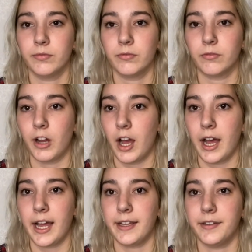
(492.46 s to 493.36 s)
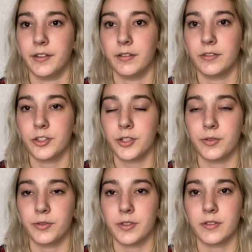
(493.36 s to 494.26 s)
rawhide
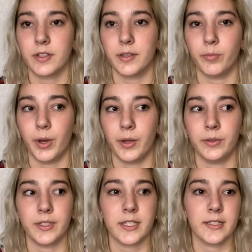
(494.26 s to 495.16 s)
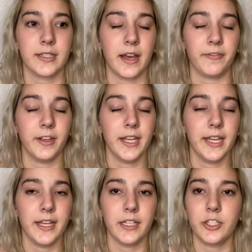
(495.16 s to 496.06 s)
chews and bones and stuff,
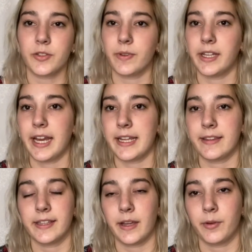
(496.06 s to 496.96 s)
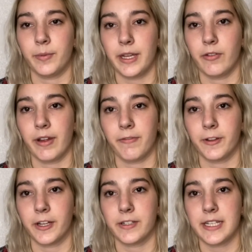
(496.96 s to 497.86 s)
and just really anything that would be great for
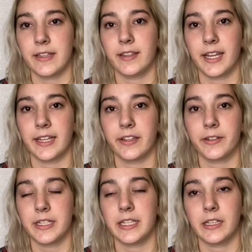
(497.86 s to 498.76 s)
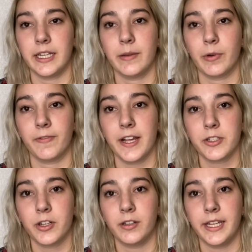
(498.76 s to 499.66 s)
their teeth, and get their teeth cleaned
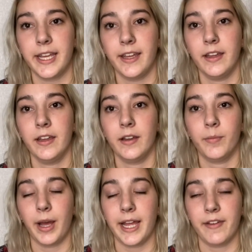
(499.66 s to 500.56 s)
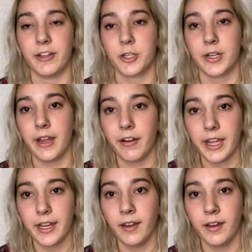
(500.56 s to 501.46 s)
professionally by a
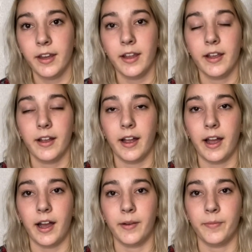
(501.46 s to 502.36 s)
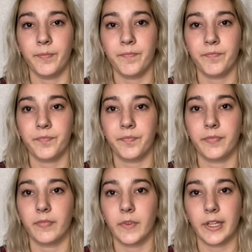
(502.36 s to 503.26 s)
veterinarian.
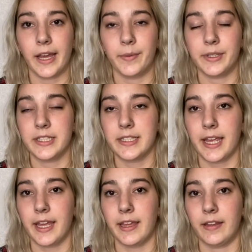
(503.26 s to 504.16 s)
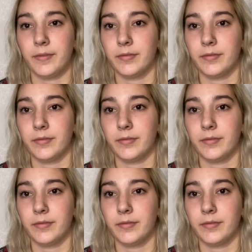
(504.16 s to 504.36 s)
I would say